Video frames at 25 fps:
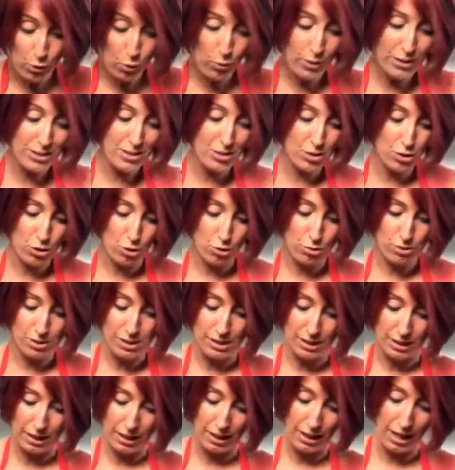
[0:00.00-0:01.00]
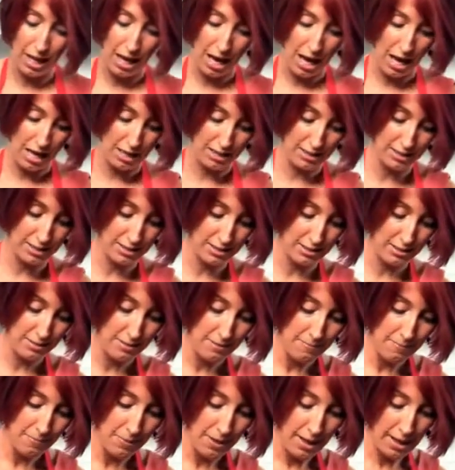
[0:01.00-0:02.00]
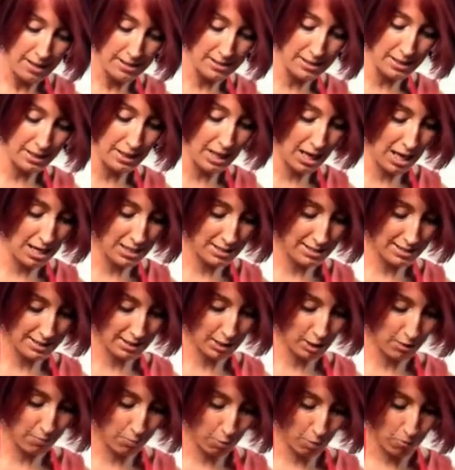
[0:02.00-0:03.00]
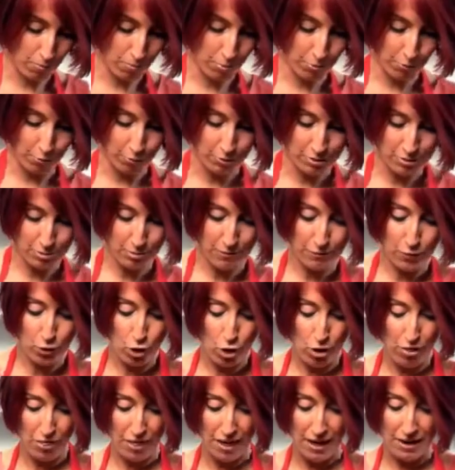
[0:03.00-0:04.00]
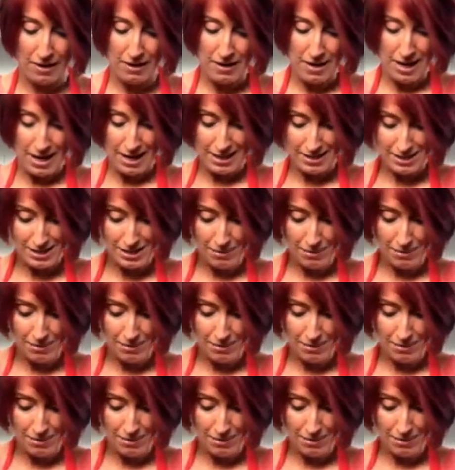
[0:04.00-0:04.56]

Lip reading: always juice it last. As the last thing you pop through. So we've got that, and